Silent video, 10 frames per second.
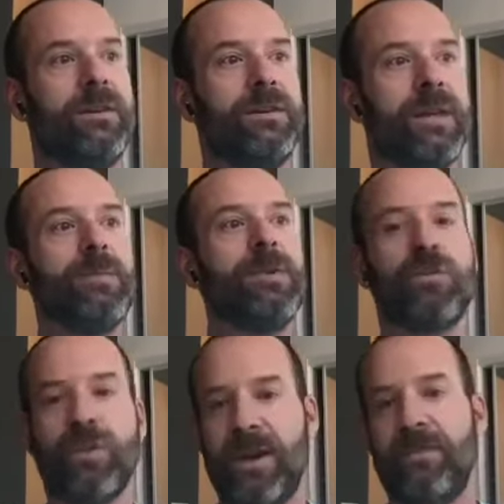
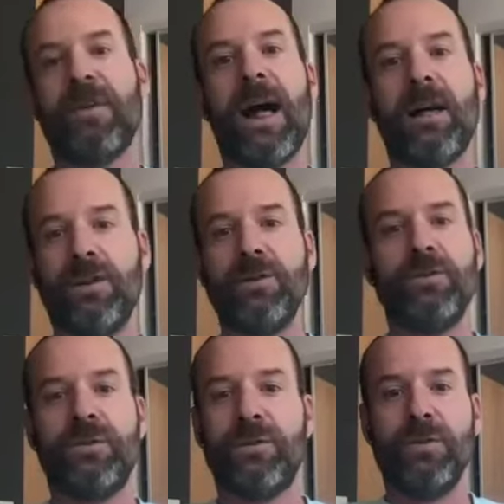demonstrate
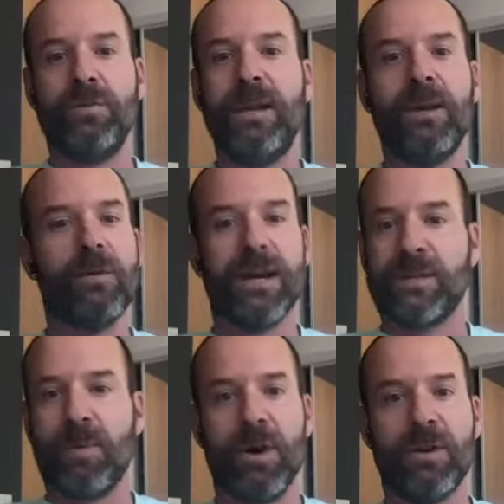value to media
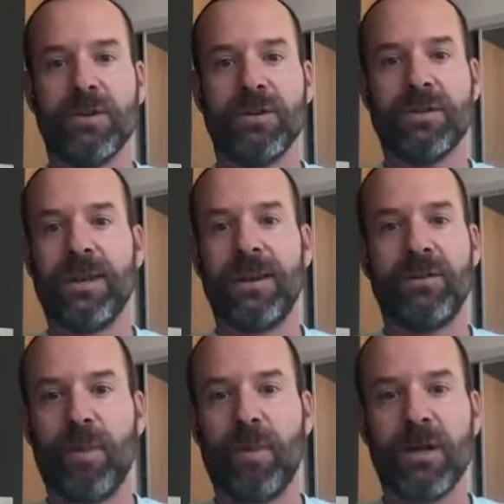rights partners and
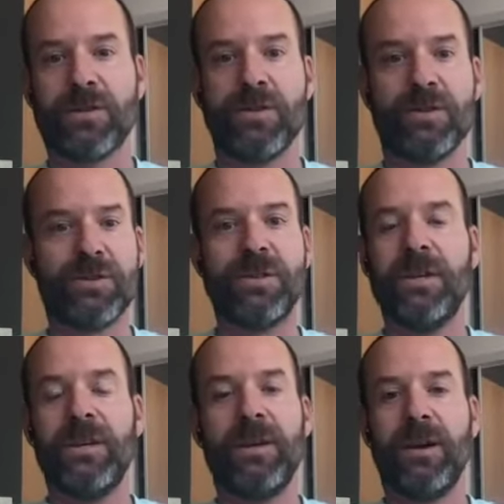sponsors
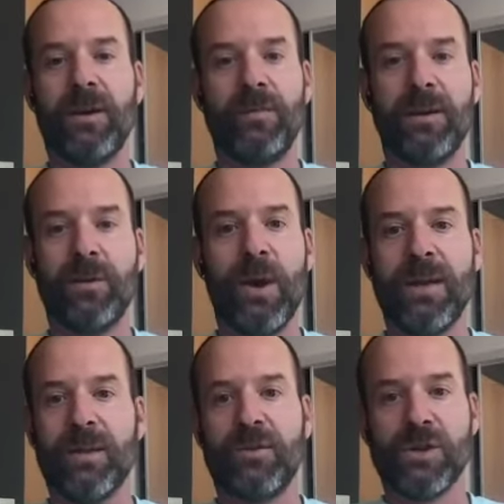in the way
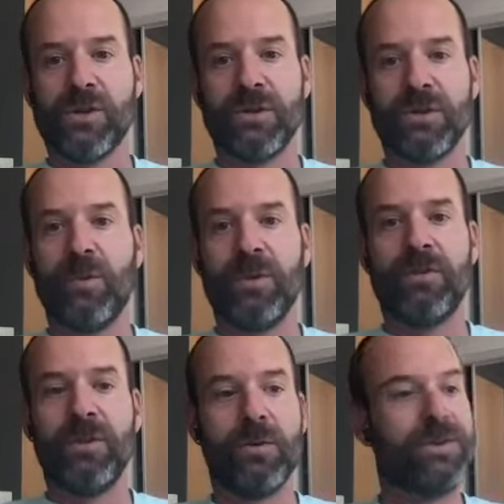that traditional sports
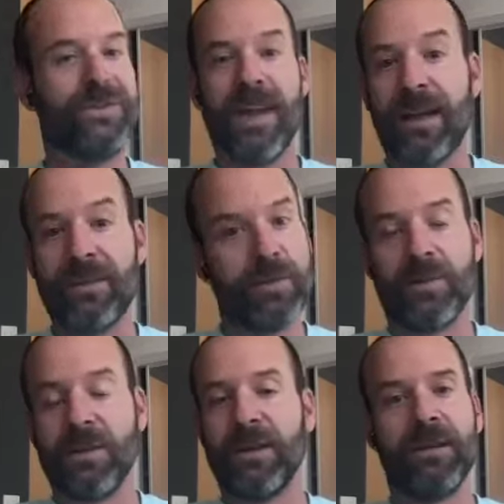do, which is not
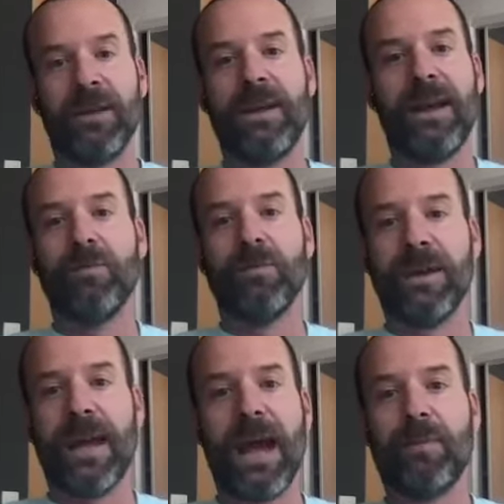something that had
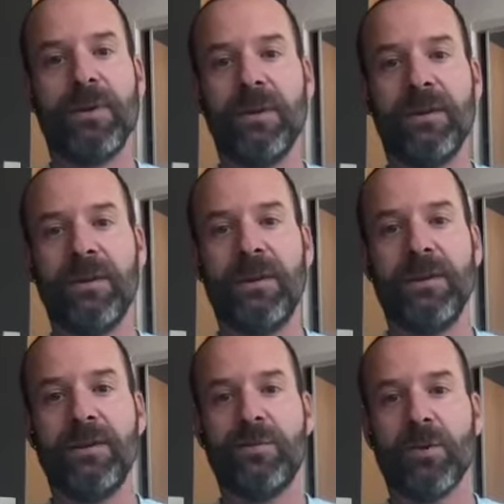really happened in
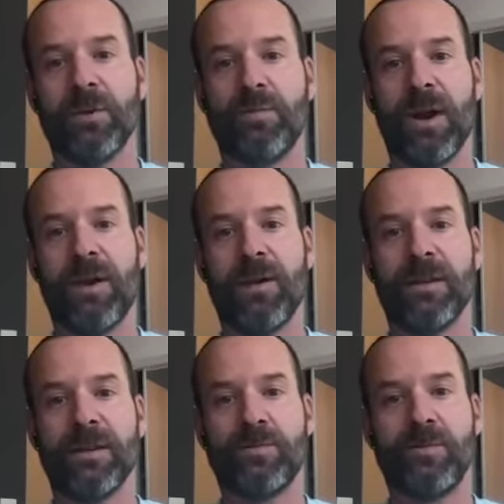esports prior to
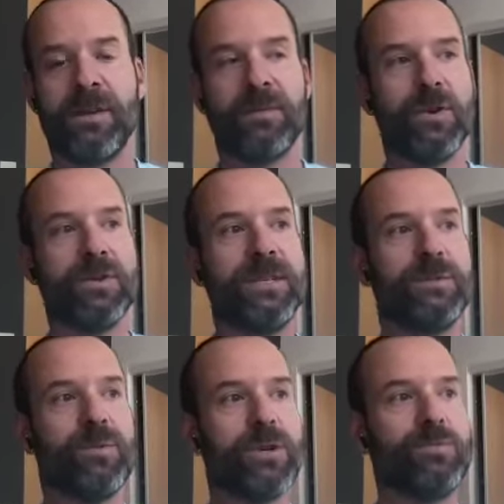this, because most
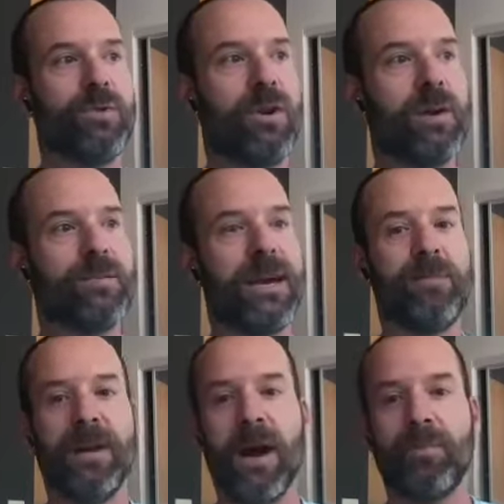esports programs had
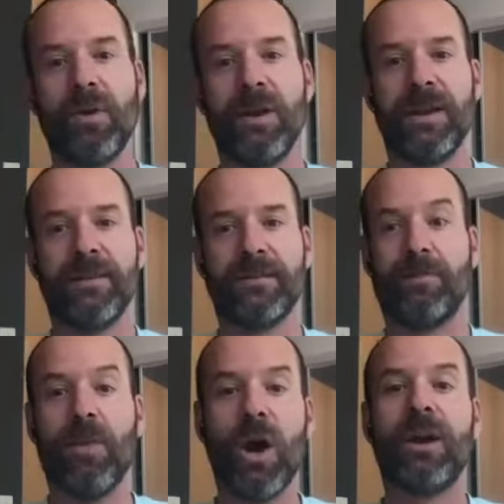been operated as like
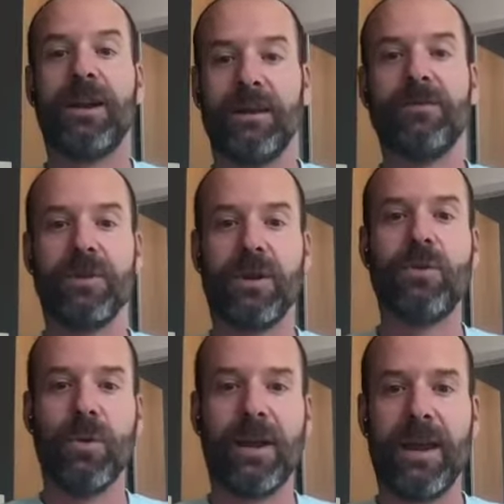marketing for the
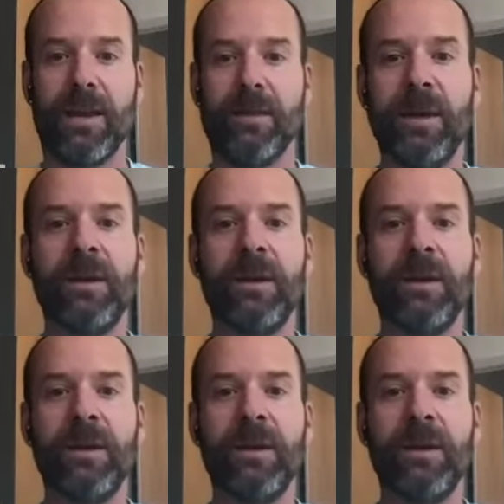core game.